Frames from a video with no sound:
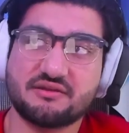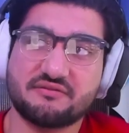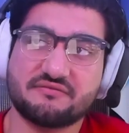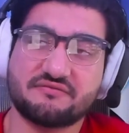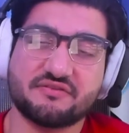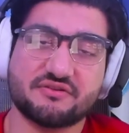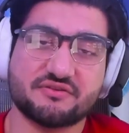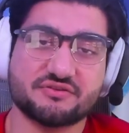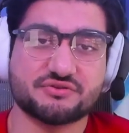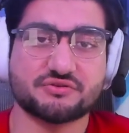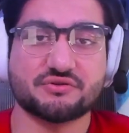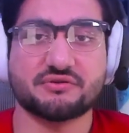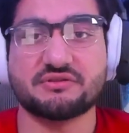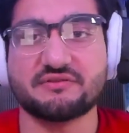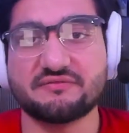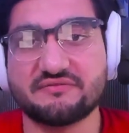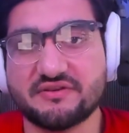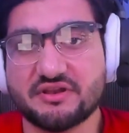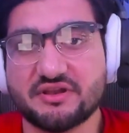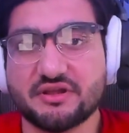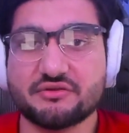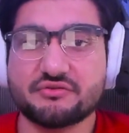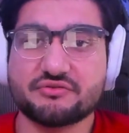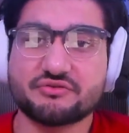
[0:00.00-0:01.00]
If you enjoyed the
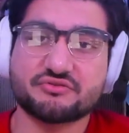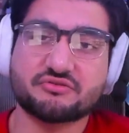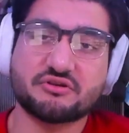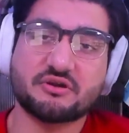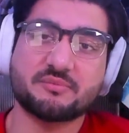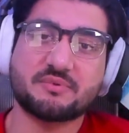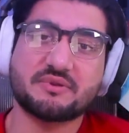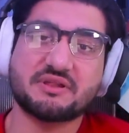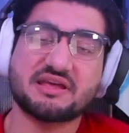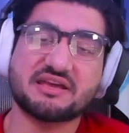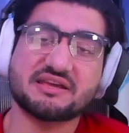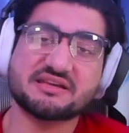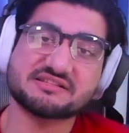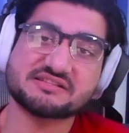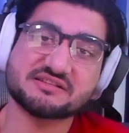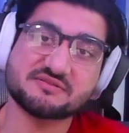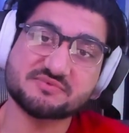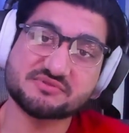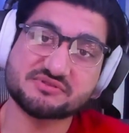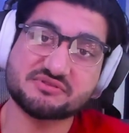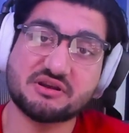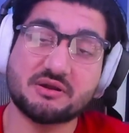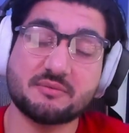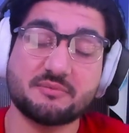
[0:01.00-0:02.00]
video, just drop a like,
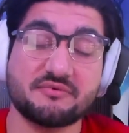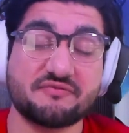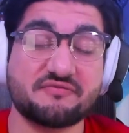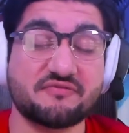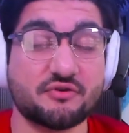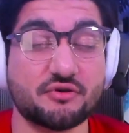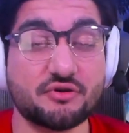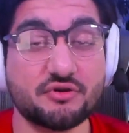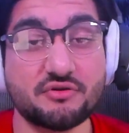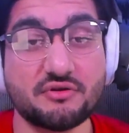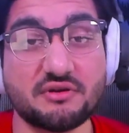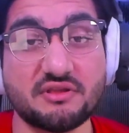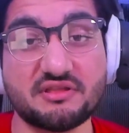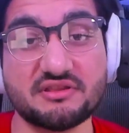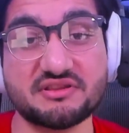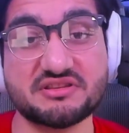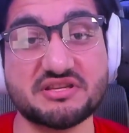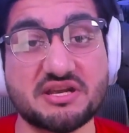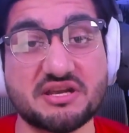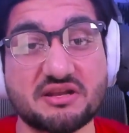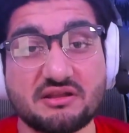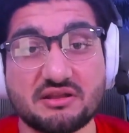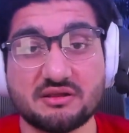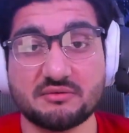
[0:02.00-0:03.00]
subscribe if you're new to the
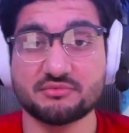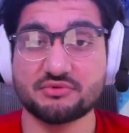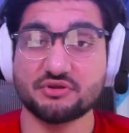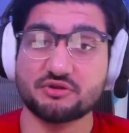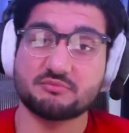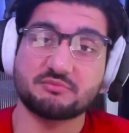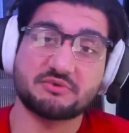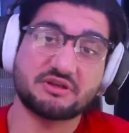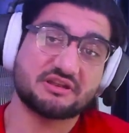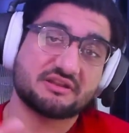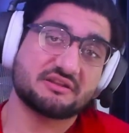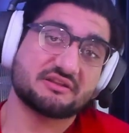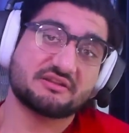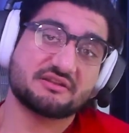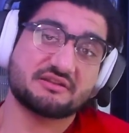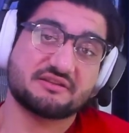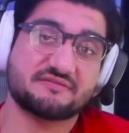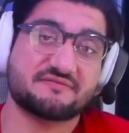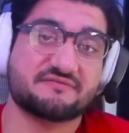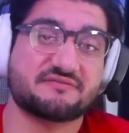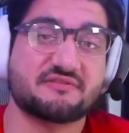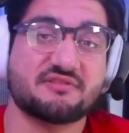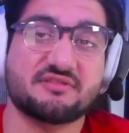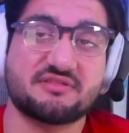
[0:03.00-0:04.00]
channel. I'm doing many
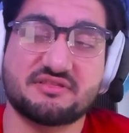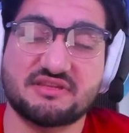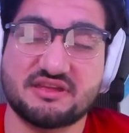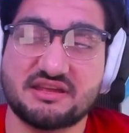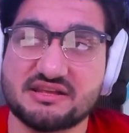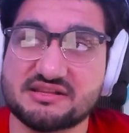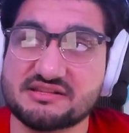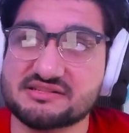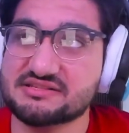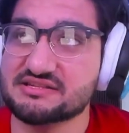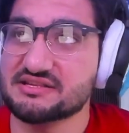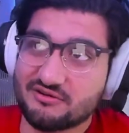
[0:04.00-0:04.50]
different things.